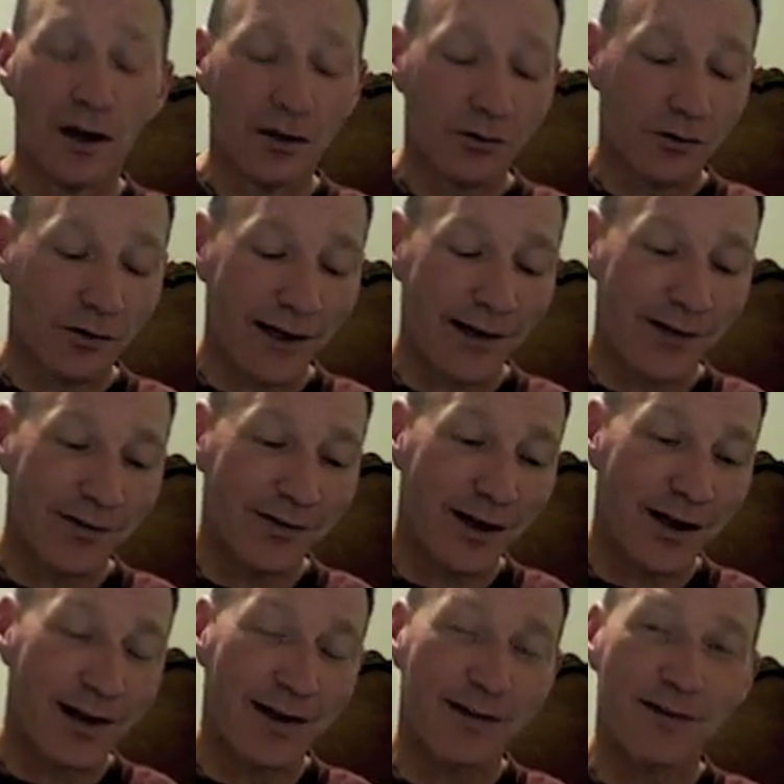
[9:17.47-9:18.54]
So let us
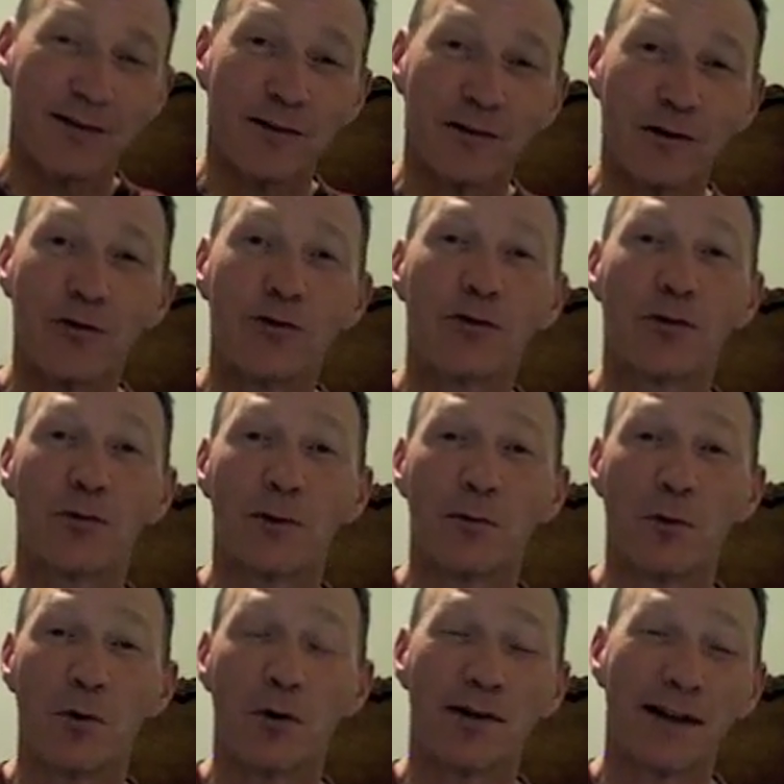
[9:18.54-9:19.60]
not lose the reward.